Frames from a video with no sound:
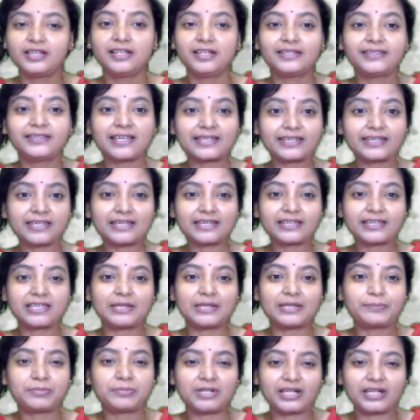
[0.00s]
The
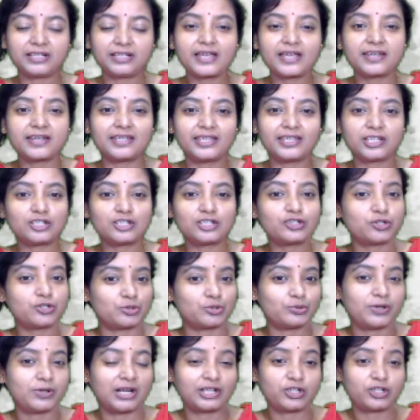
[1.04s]
king gifted the ring
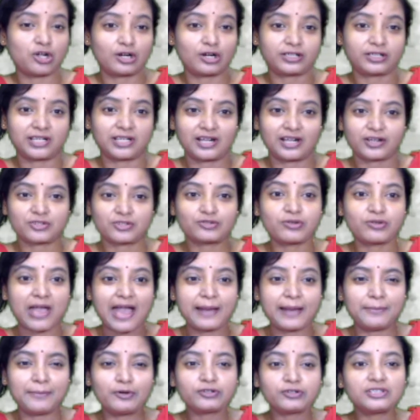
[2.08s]
to her daughter. So
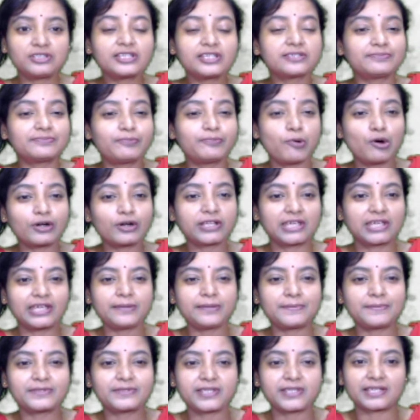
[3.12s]
among these 4
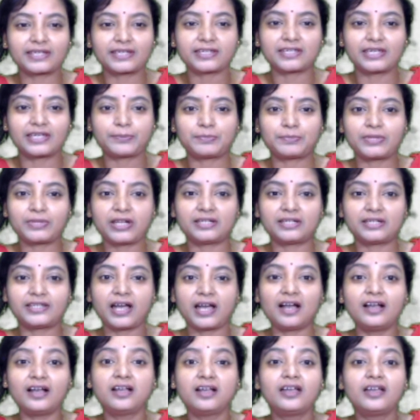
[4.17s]
gifts, the king gifted
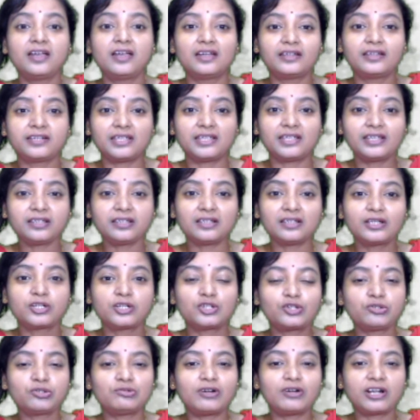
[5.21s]
the ring
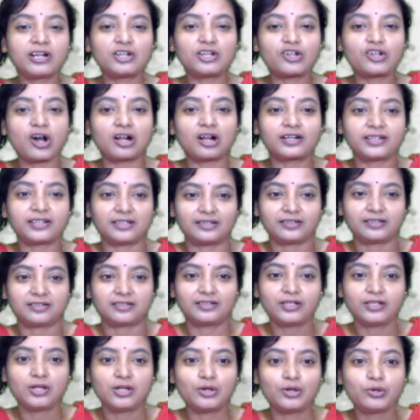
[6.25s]
to her daughter,
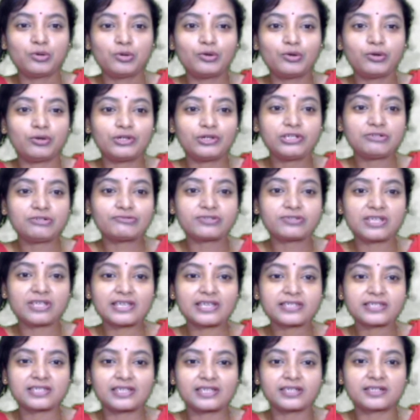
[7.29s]
who
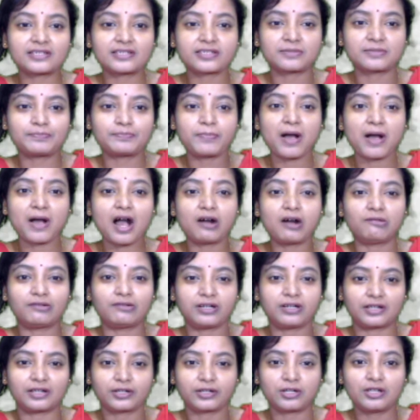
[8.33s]
uses its
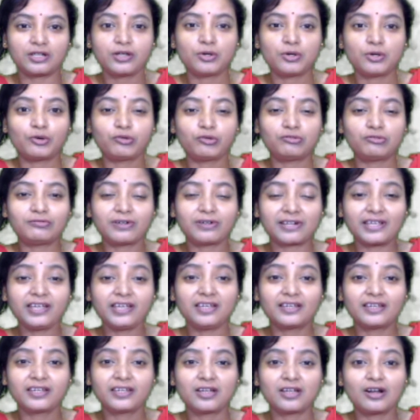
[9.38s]
power over a
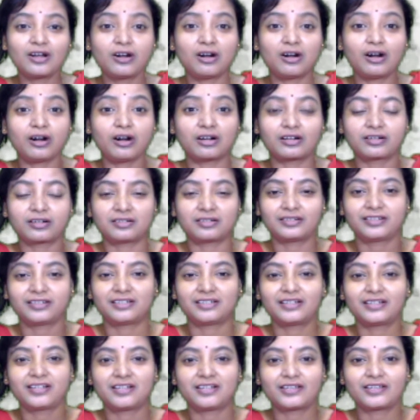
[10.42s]
hawk.
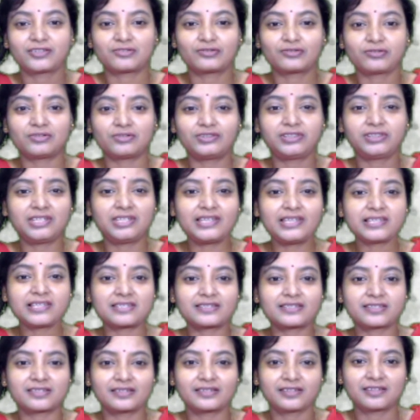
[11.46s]
So
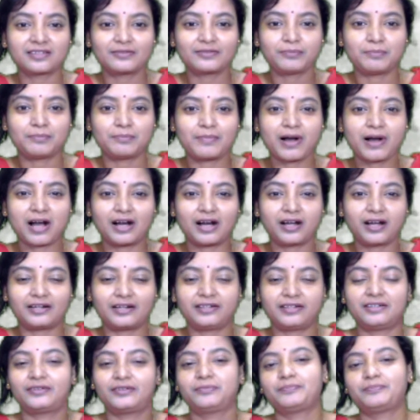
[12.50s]
this
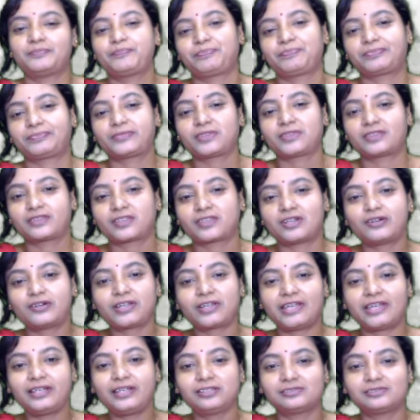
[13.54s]
bird. Okay.